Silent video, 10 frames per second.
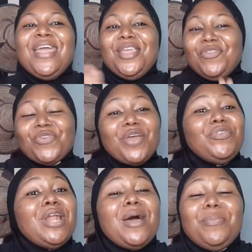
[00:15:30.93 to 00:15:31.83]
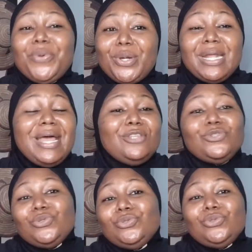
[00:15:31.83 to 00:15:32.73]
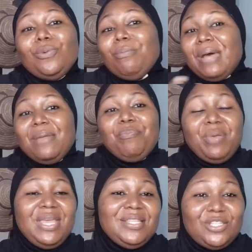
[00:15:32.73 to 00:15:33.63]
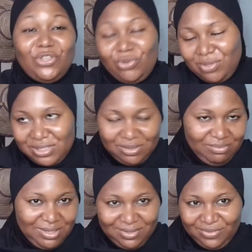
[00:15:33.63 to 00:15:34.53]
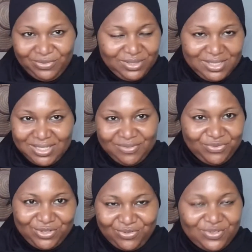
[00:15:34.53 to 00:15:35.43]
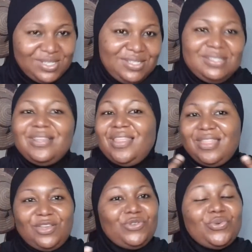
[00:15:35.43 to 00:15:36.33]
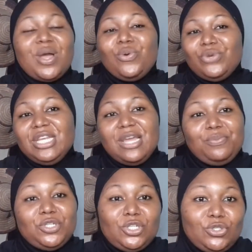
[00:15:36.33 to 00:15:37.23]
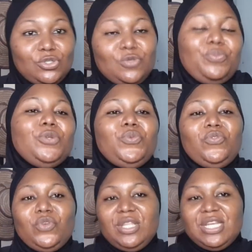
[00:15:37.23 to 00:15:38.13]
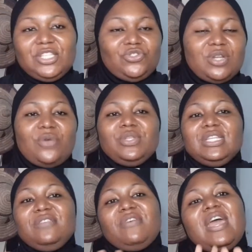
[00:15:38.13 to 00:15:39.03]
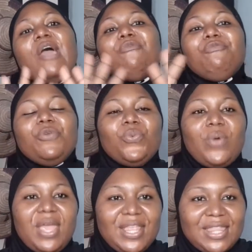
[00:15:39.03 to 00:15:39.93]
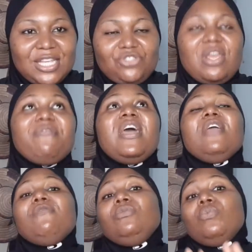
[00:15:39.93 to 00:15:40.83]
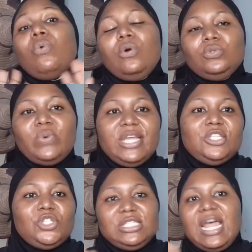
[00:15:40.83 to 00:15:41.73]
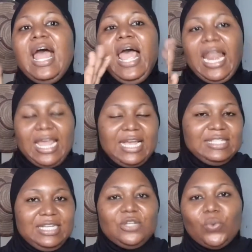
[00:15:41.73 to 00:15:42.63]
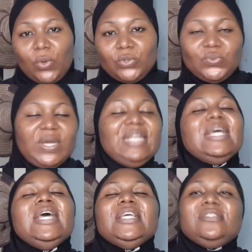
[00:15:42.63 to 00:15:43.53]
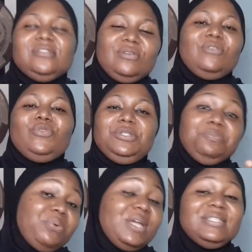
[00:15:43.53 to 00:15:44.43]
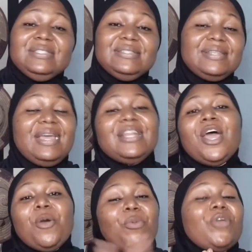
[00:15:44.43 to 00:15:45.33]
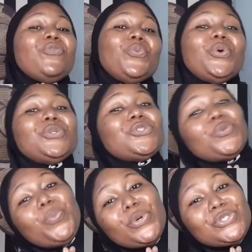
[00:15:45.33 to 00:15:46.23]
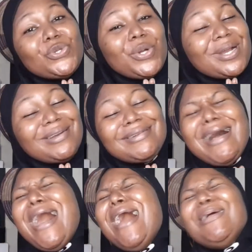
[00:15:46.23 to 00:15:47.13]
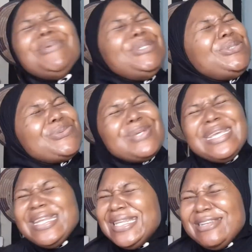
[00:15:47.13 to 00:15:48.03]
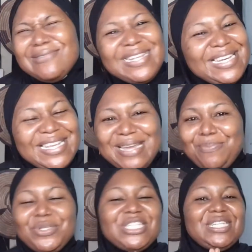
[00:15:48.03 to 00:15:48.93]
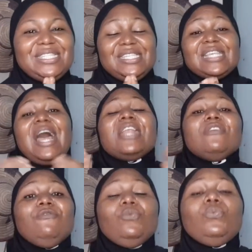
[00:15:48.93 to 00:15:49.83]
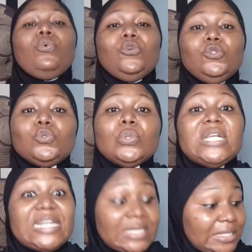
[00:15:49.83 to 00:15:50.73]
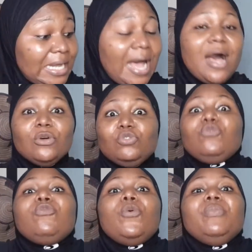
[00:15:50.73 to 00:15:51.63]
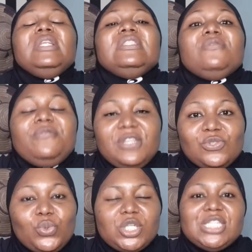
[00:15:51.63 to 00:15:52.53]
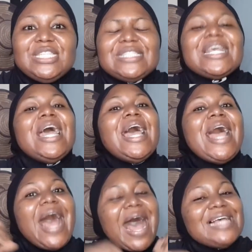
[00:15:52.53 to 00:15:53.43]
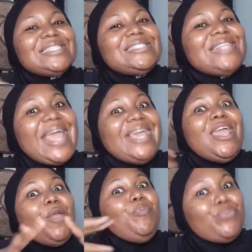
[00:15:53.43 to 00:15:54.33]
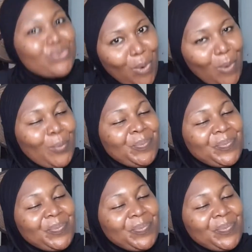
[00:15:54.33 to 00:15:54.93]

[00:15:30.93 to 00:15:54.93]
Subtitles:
if you're even abroad and you don't mind paying the huge amount for delivery fees, thank you, I really appreciate your support. But if you're in Nigeria, we deliver everywhere in Nigeria, if I even worldwide. It's just that, like I said, the worldwide is sort of on the pricey side. But if you want to support your girl, I would really, really appreciate it. And if you want to learn how to formulate face washes as like a pro,